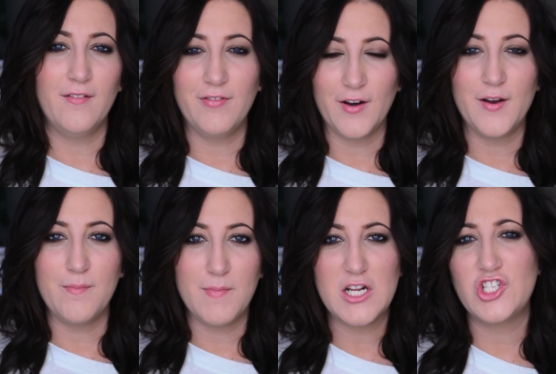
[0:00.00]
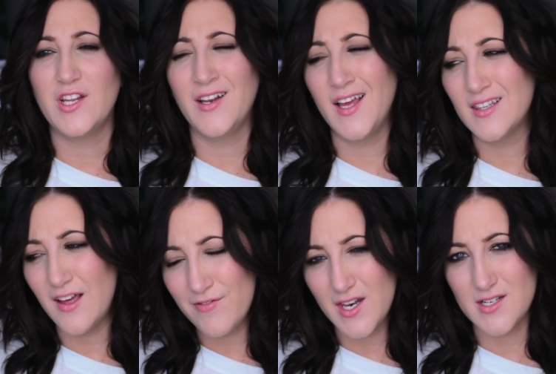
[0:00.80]
very much, and I
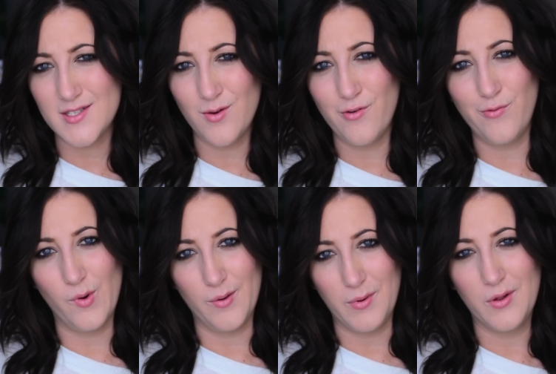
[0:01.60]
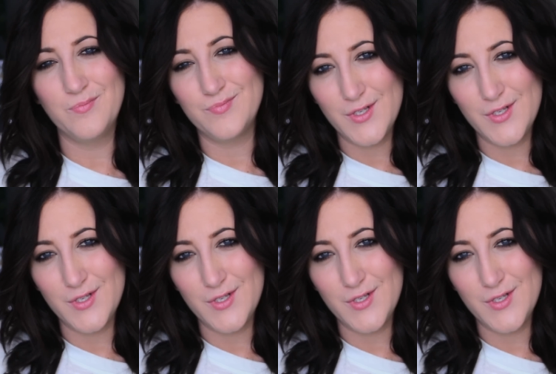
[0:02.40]
love that it's so affordable.